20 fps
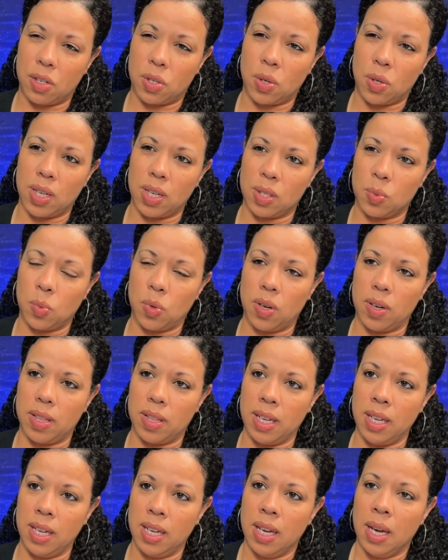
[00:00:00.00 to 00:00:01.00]

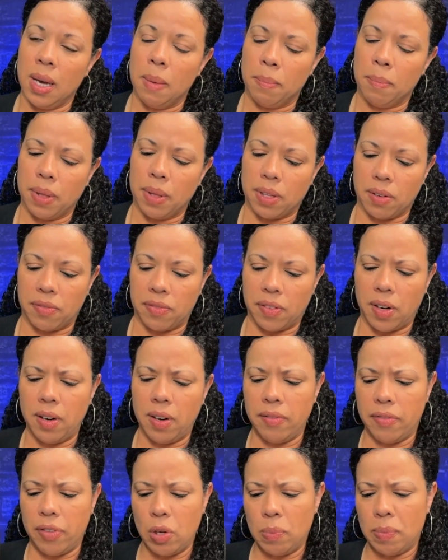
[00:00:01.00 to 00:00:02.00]
trustworthy, but they're far
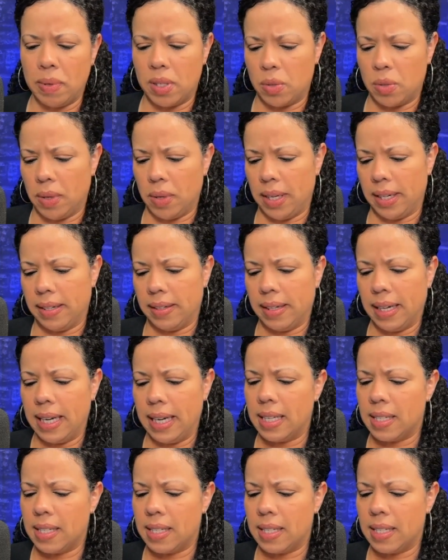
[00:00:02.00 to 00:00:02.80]
and few between. And it's